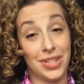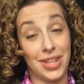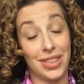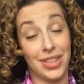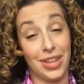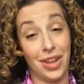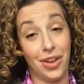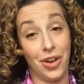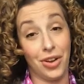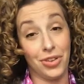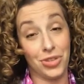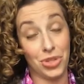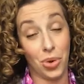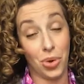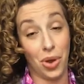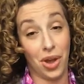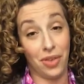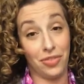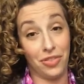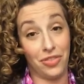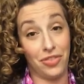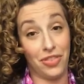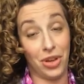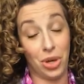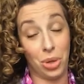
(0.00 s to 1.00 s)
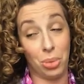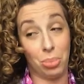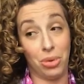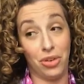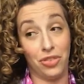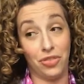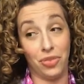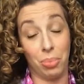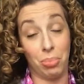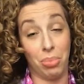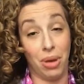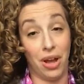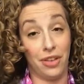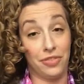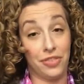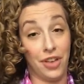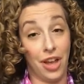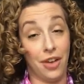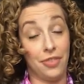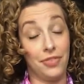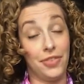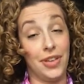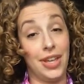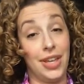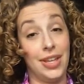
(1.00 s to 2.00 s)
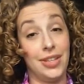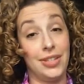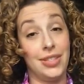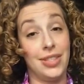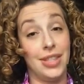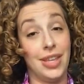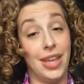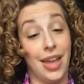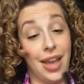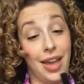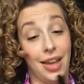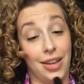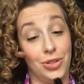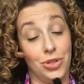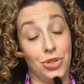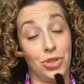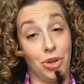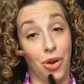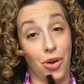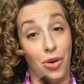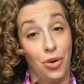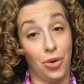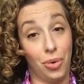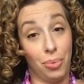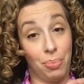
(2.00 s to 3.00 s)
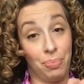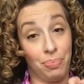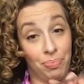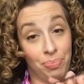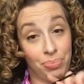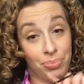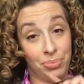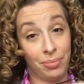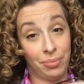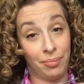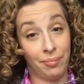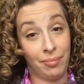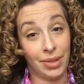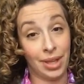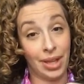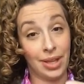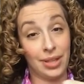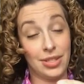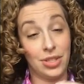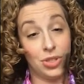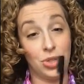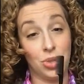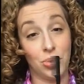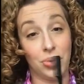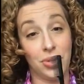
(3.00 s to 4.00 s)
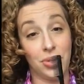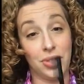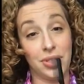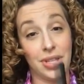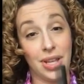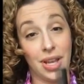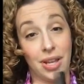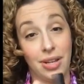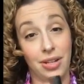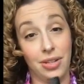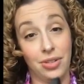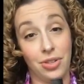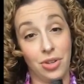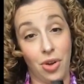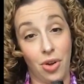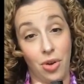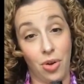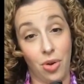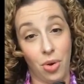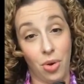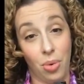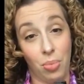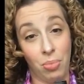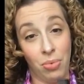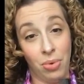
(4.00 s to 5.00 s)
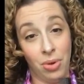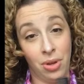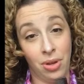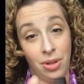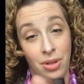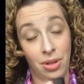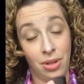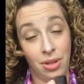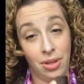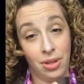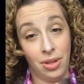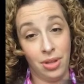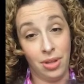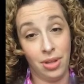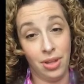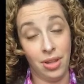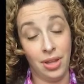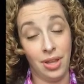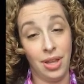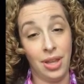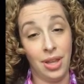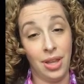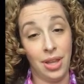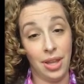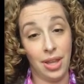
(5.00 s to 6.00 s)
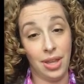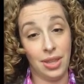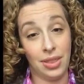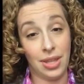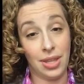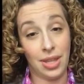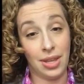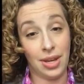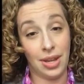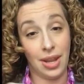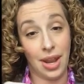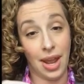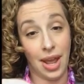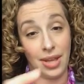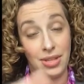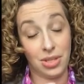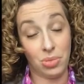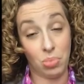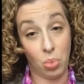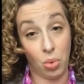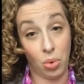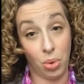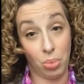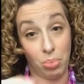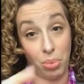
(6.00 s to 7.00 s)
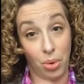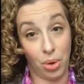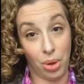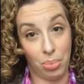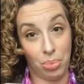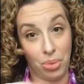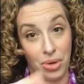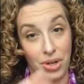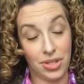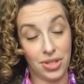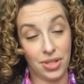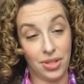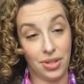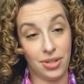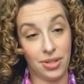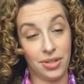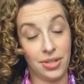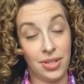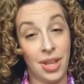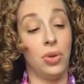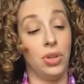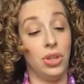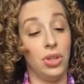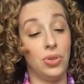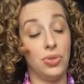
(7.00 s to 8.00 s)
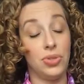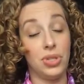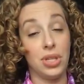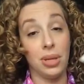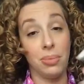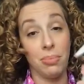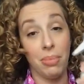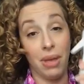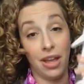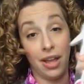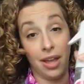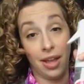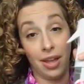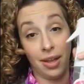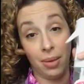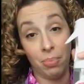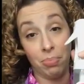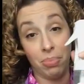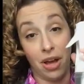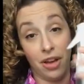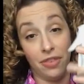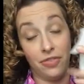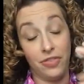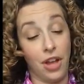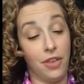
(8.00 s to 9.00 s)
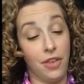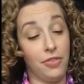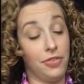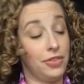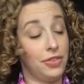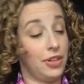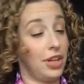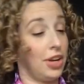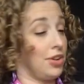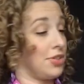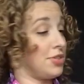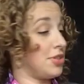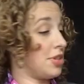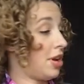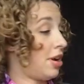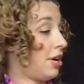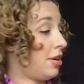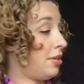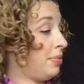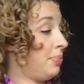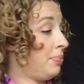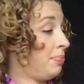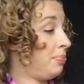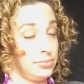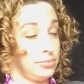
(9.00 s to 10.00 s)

that they also have available from PuffCuff is the edge comb. It's a dual-sided comb, and then it has more boar bristles. Using my PuffCuff FlareSol,